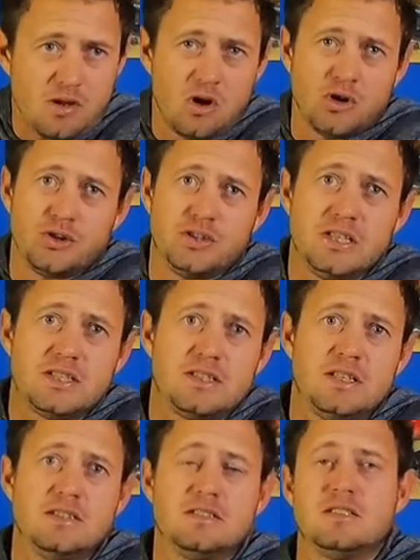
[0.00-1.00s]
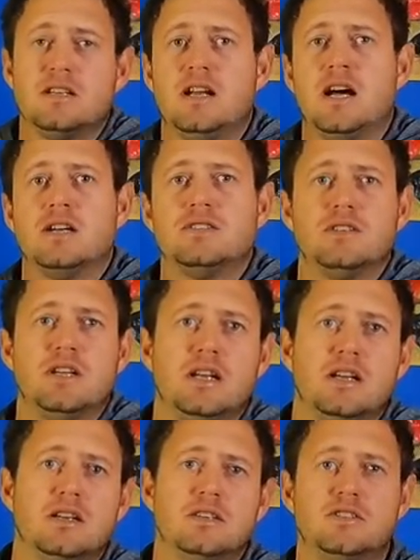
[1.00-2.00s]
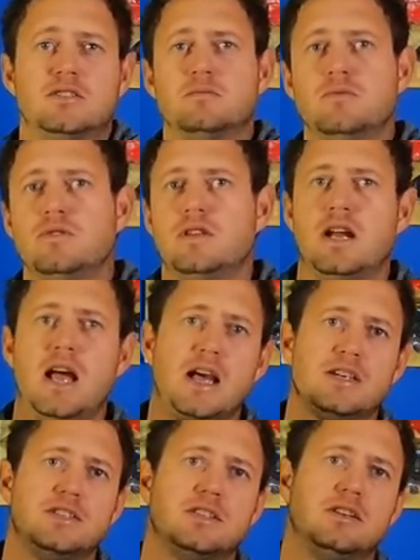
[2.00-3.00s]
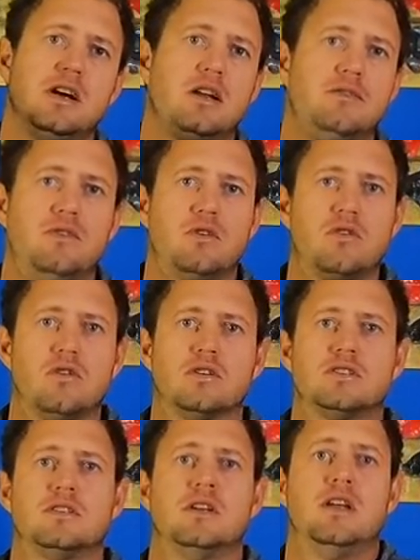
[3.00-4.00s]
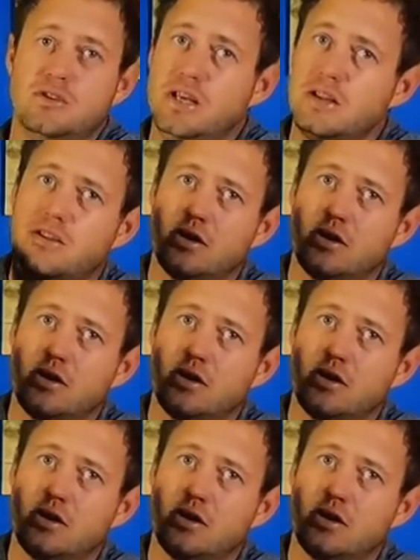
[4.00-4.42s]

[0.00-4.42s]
on your distance and how to get a smoother action out of your cast to hit